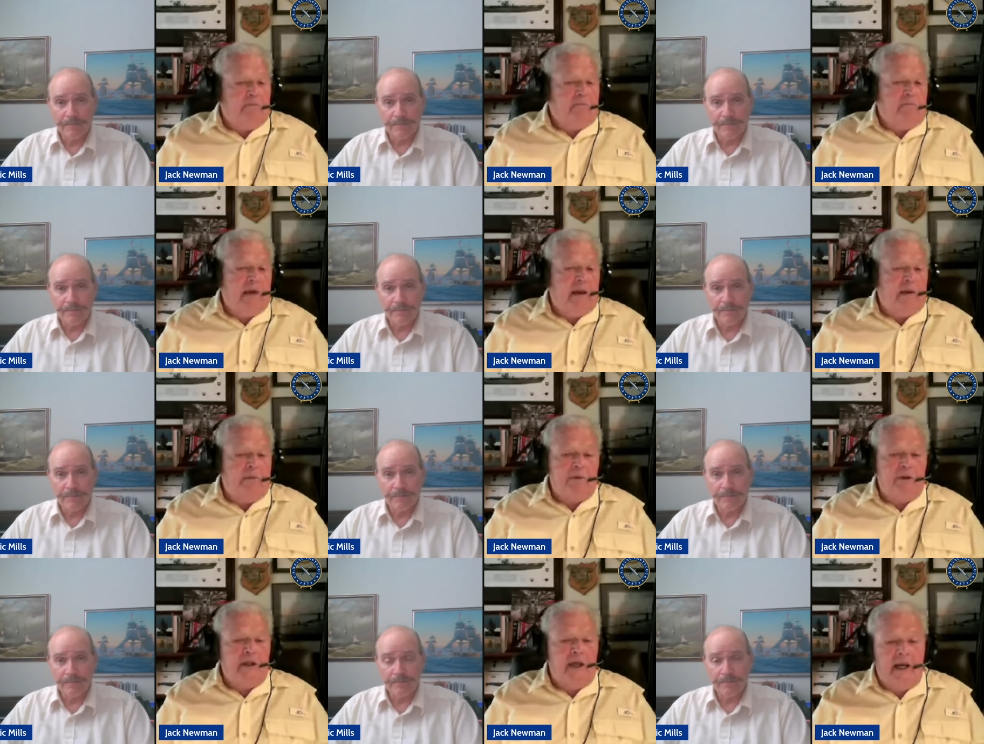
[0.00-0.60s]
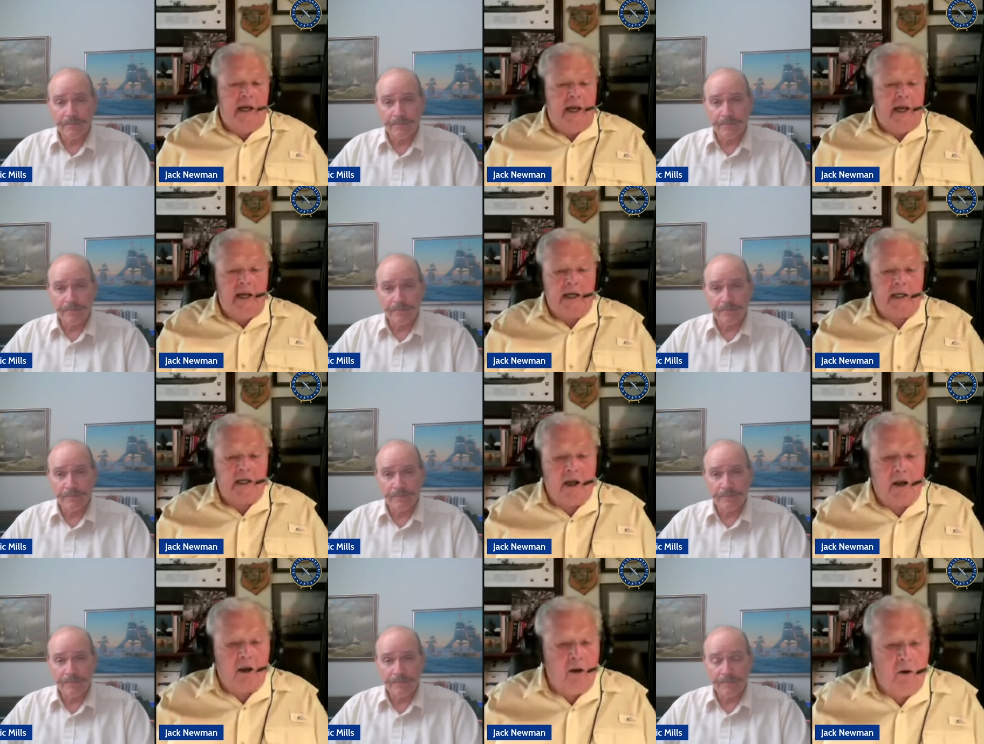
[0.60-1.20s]
Speaker 1: That maybe they
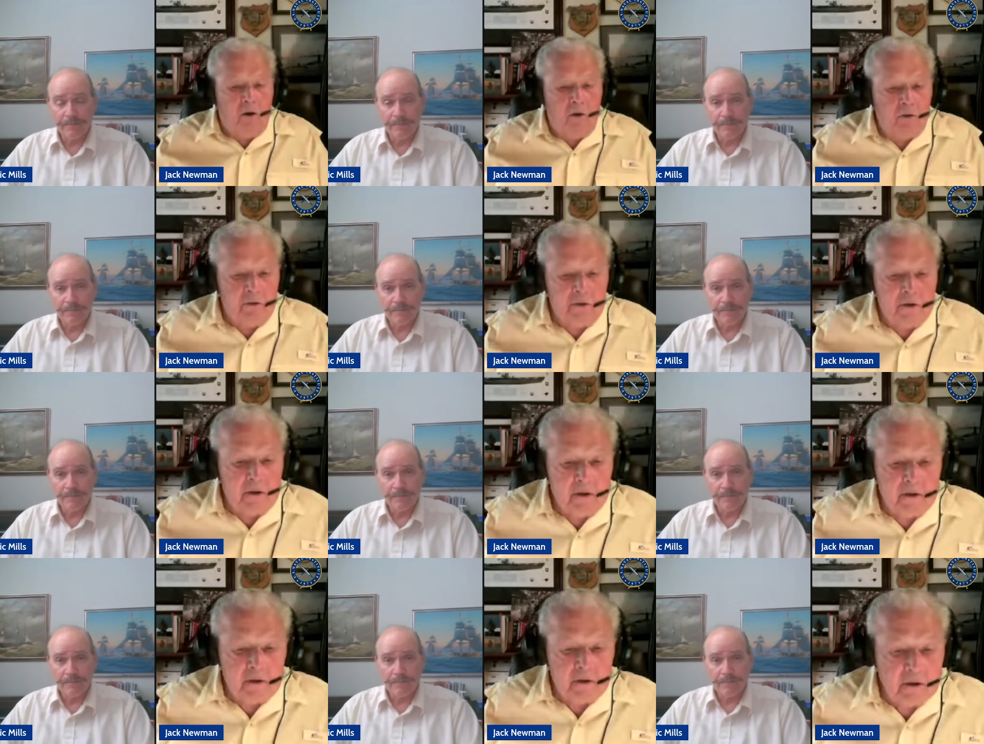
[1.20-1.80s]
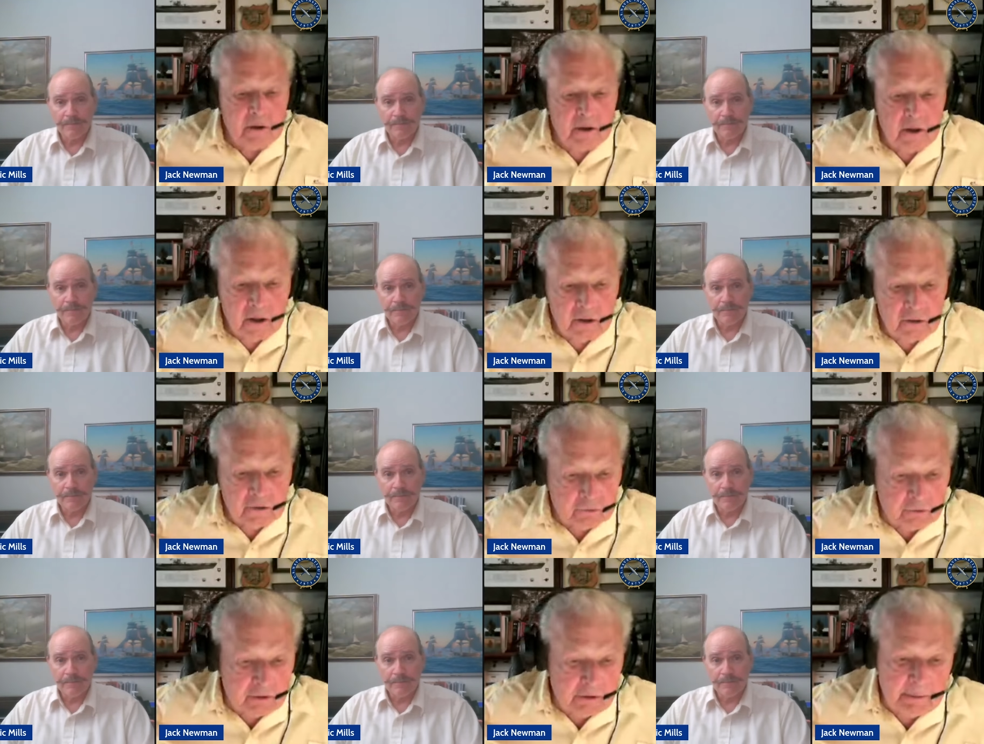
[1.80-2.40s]
didn't load
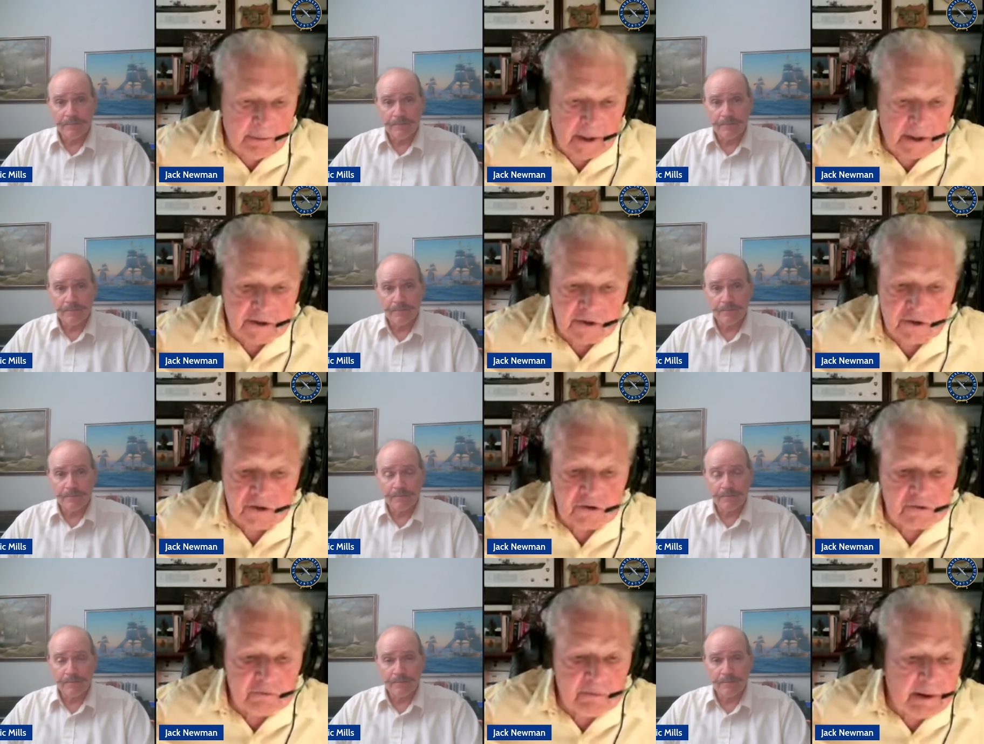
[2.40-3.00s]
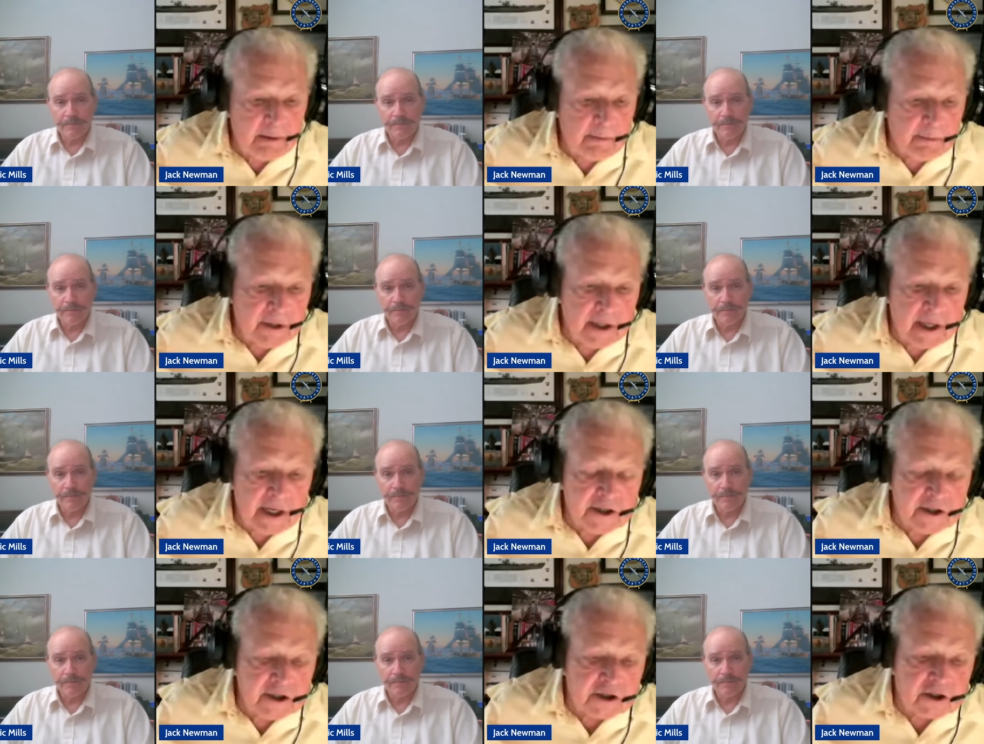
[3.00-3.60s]
three missiles, maybe they
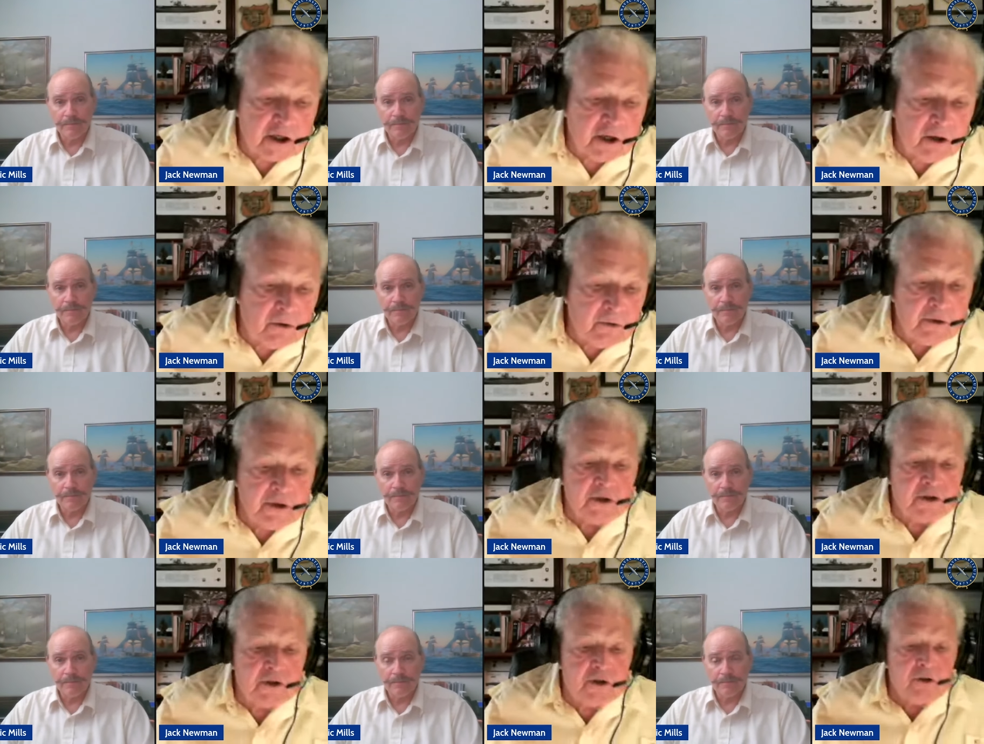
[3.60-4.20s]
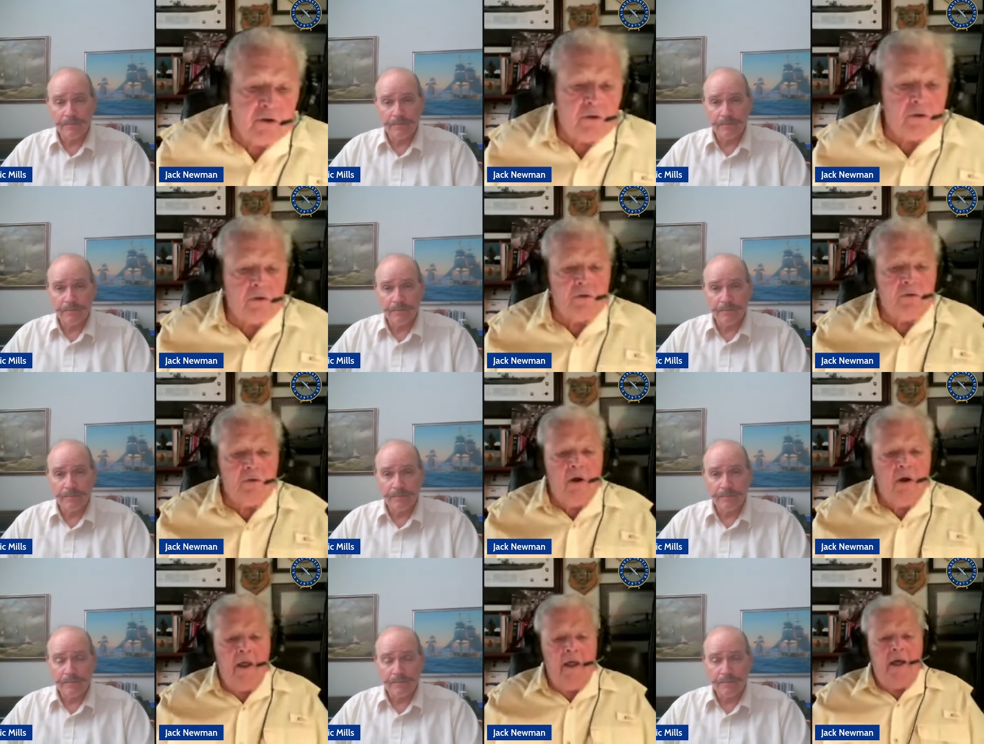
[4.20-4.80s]
just loaded two,
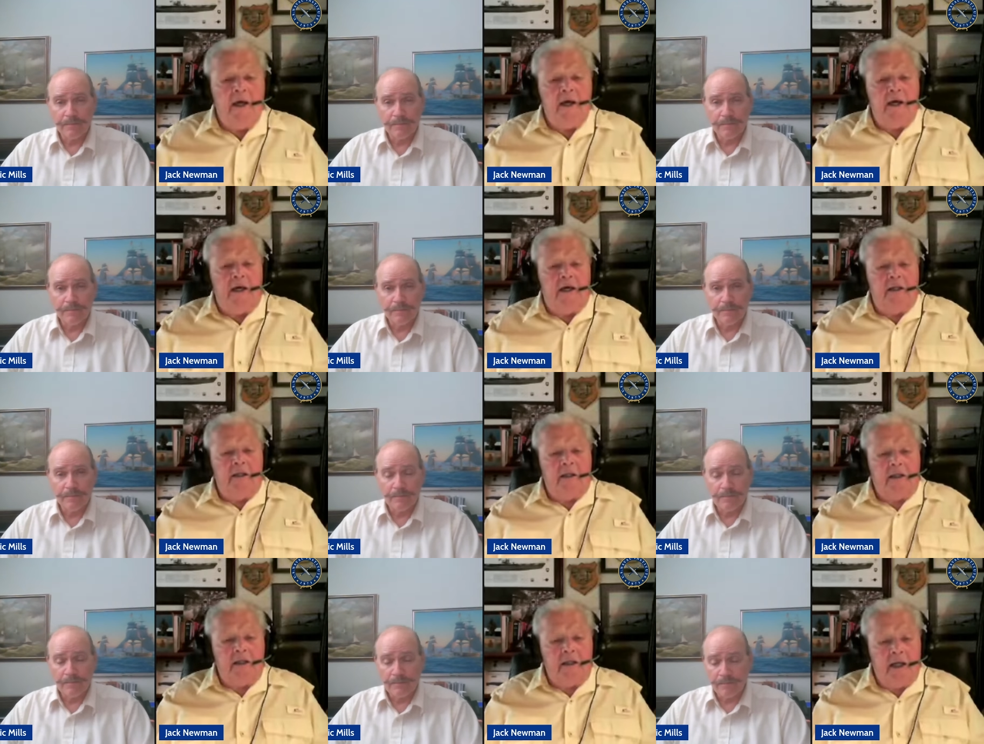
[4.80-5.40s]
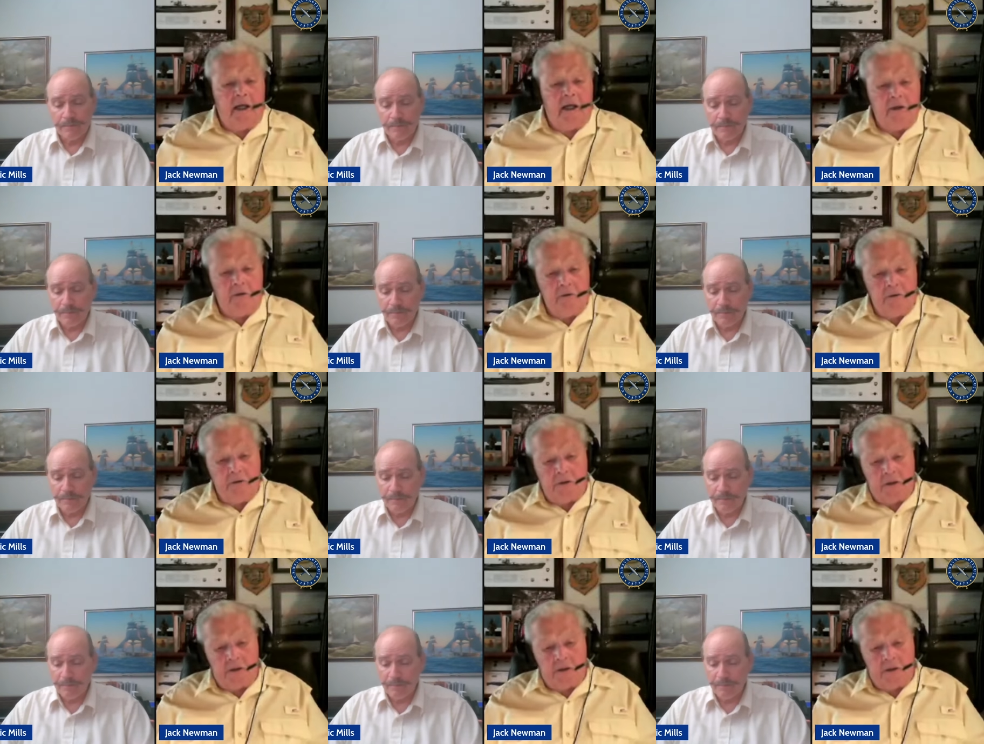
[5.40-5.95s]
and that they used the